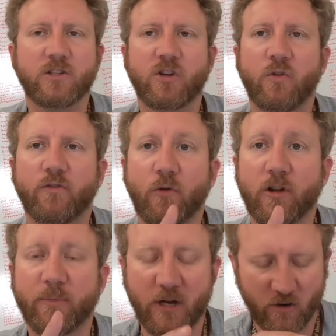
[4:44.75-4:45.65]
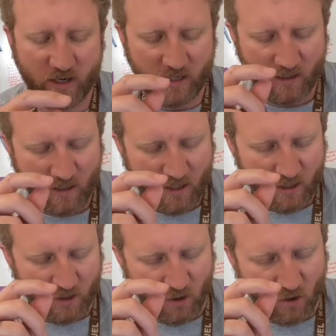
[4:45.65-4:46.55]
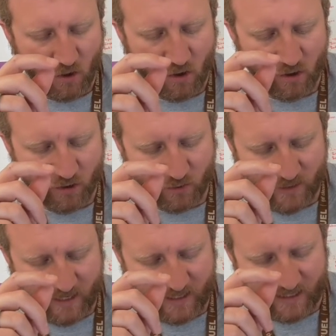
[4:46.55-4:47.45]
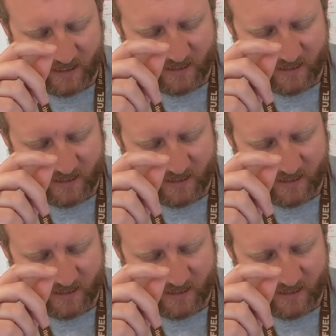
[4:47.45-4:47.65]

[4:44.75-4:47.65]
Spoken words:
So fourth period, your due date is